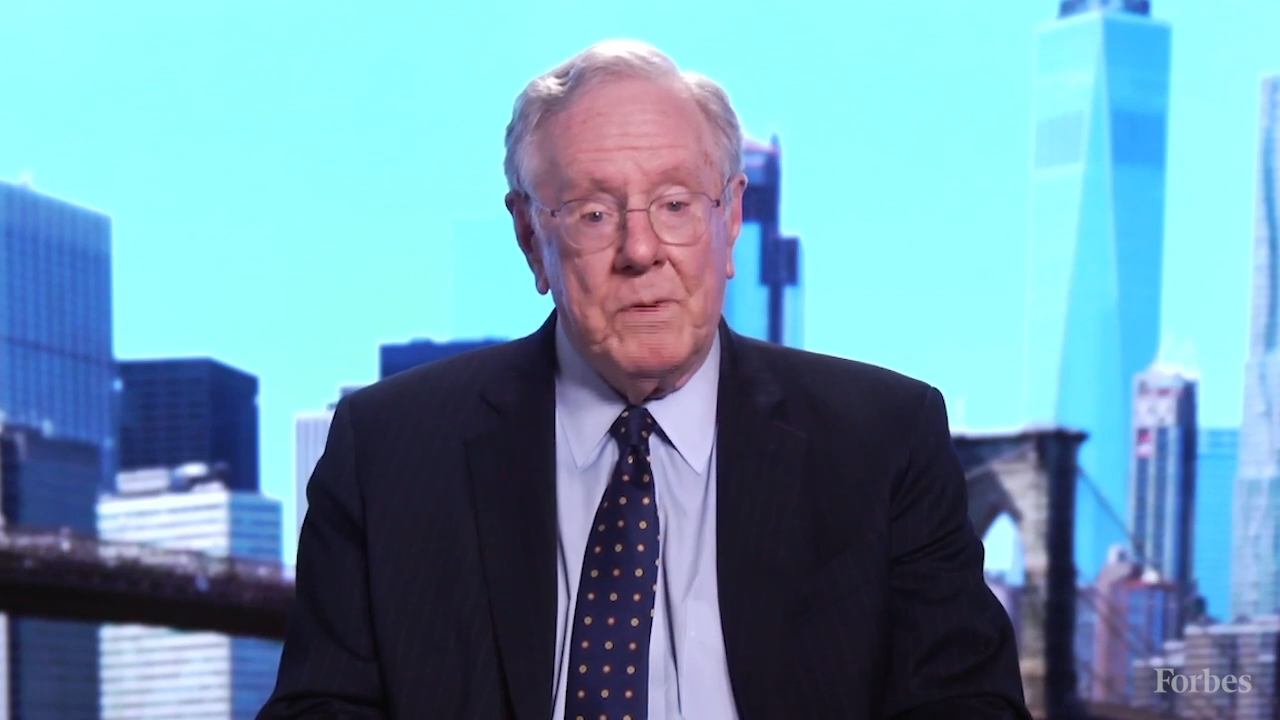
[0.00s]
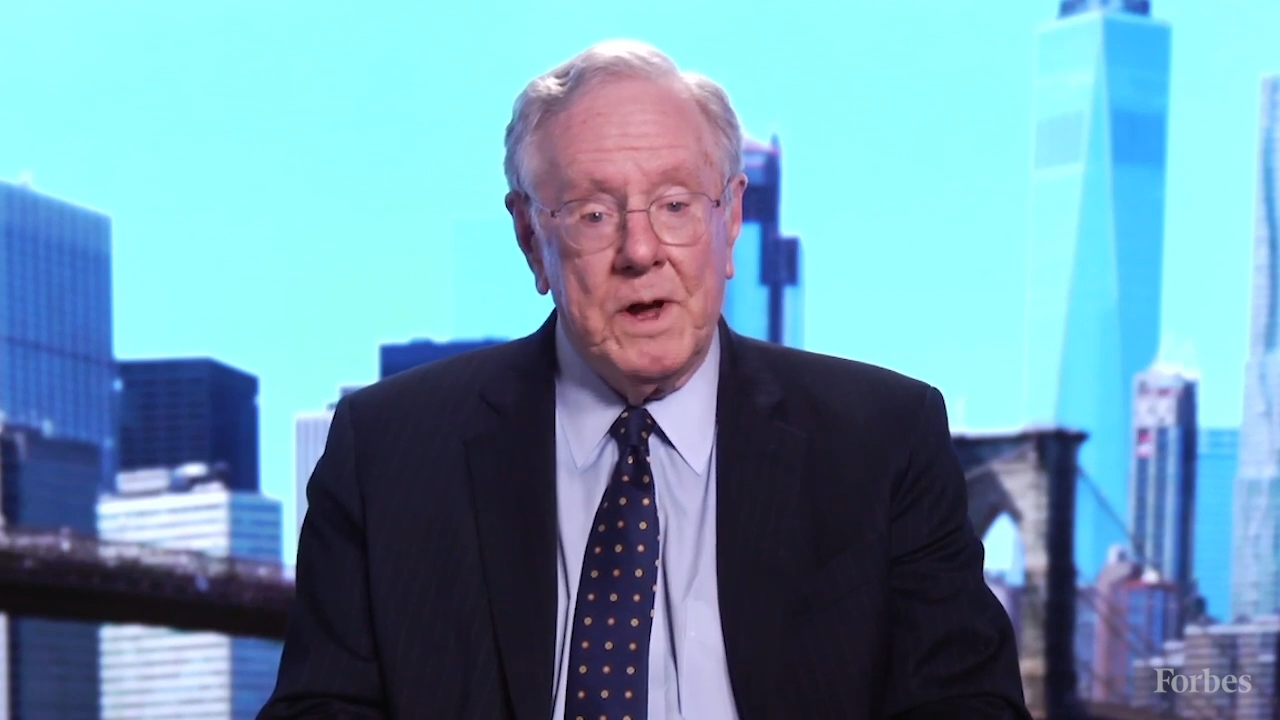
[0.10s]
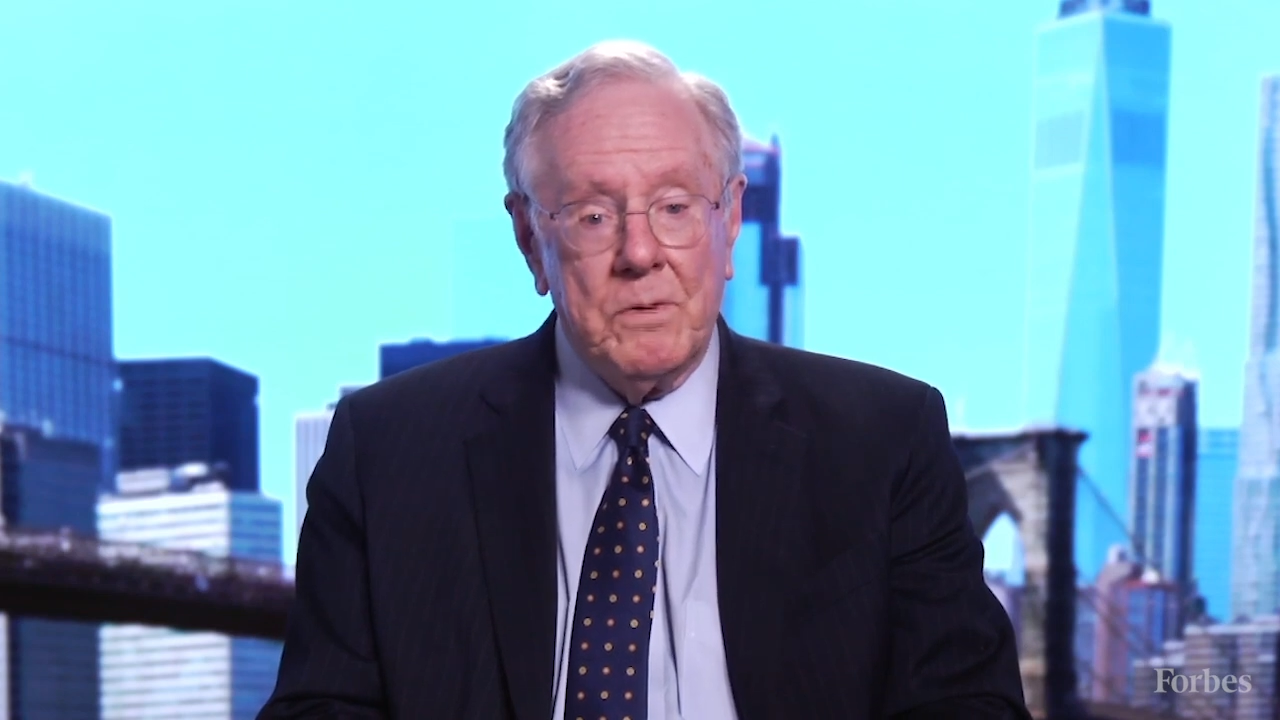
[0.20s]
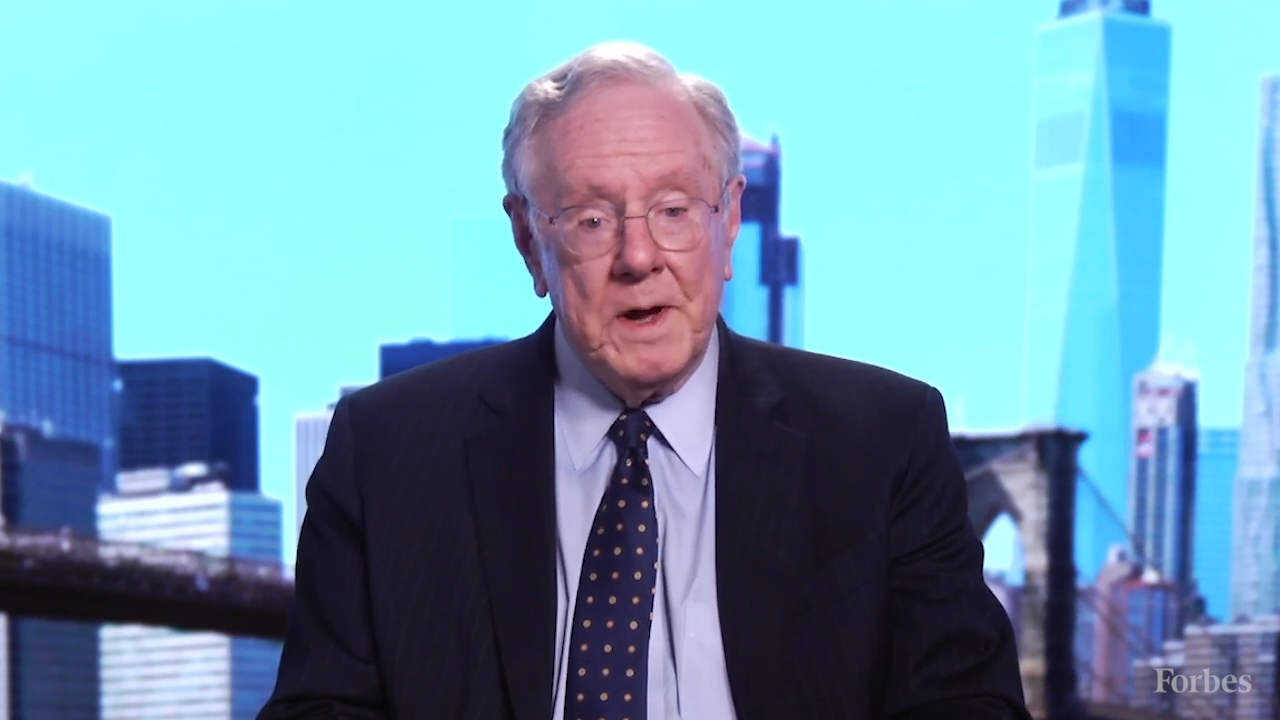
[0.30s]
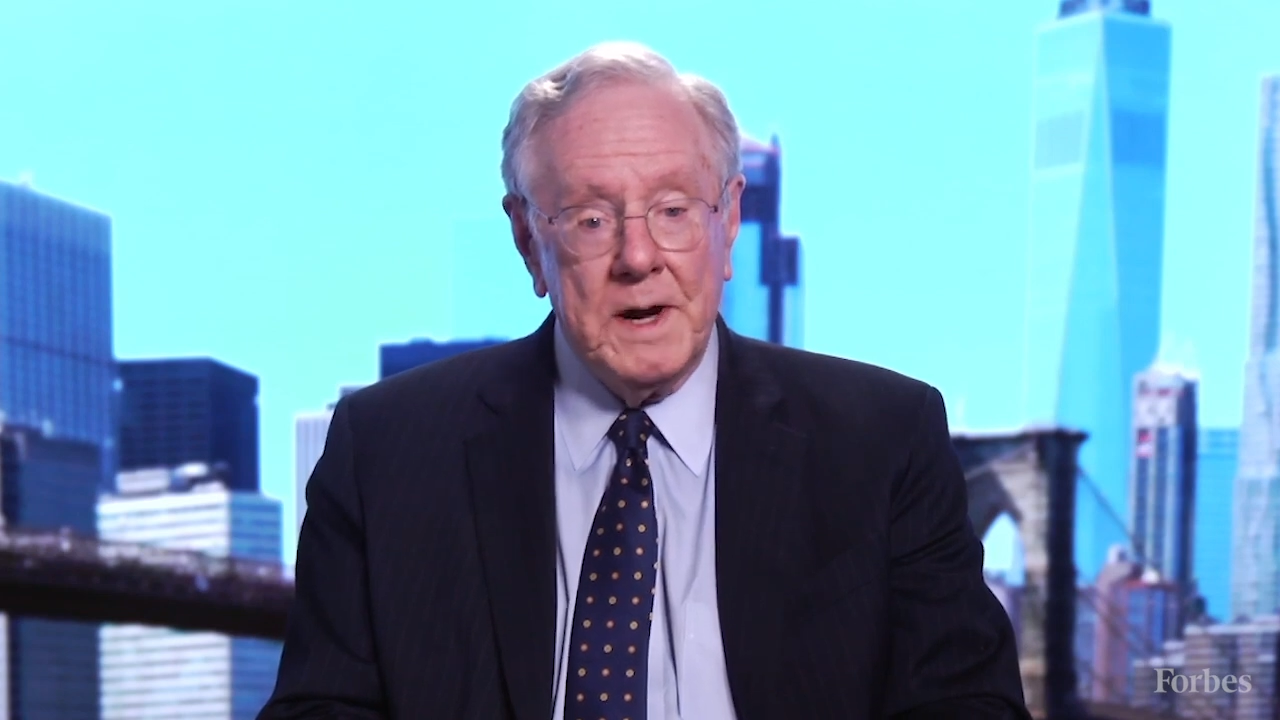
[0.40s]

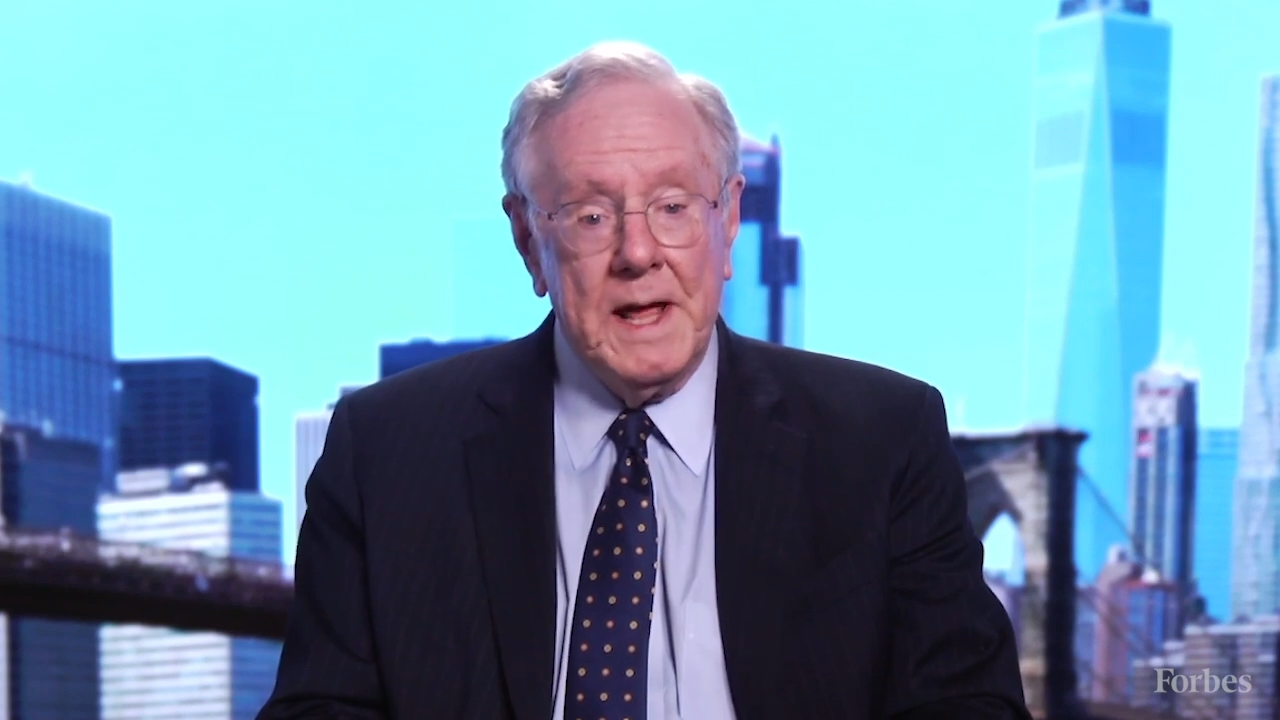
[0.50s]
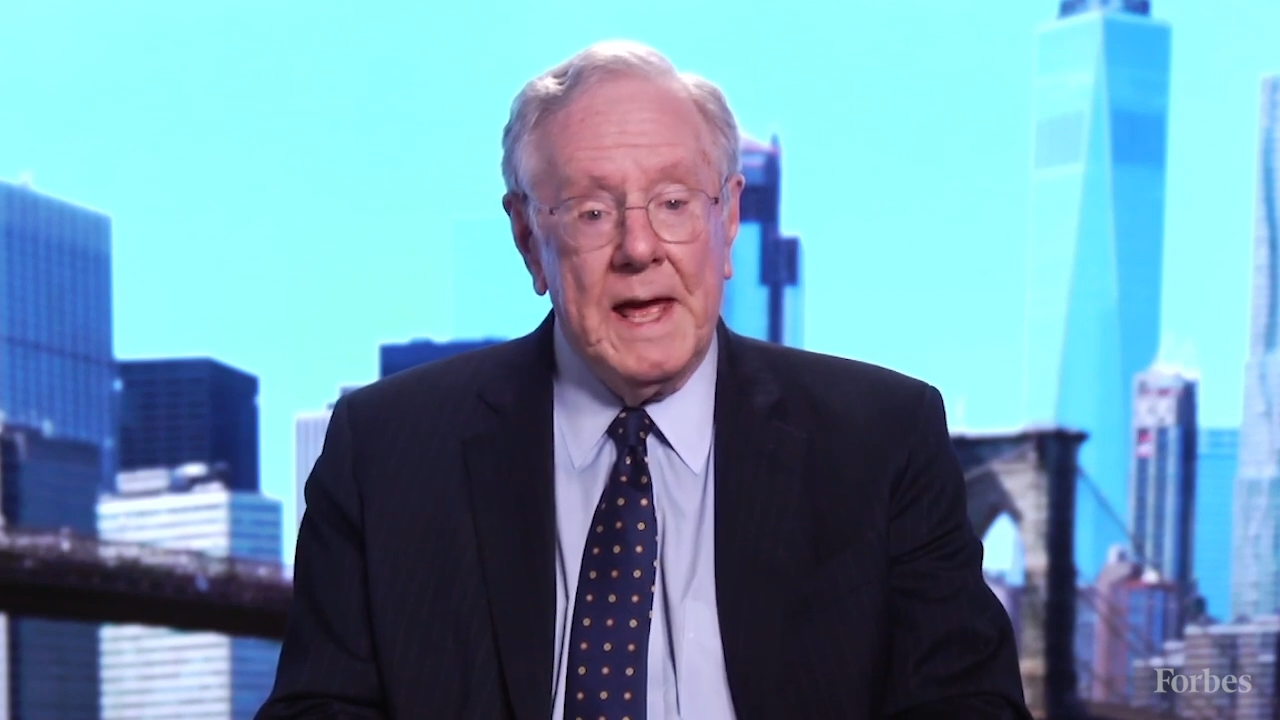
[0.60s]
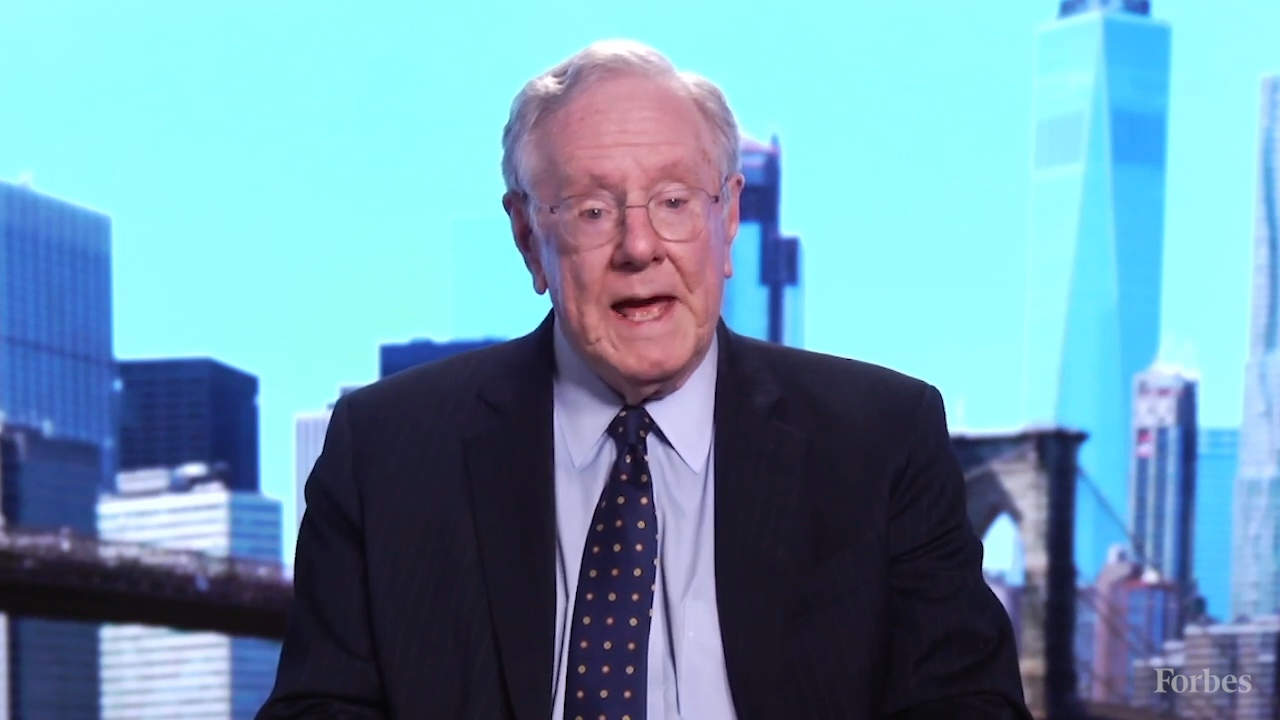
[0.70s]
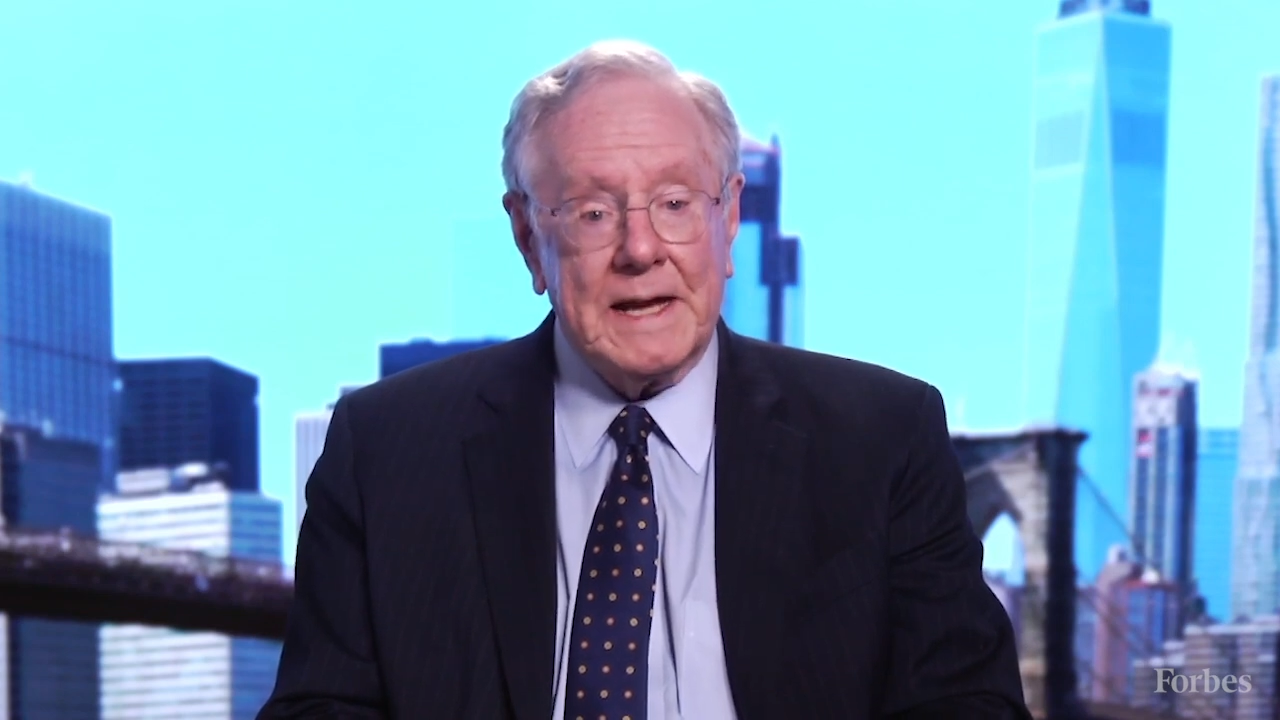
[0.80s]
win-win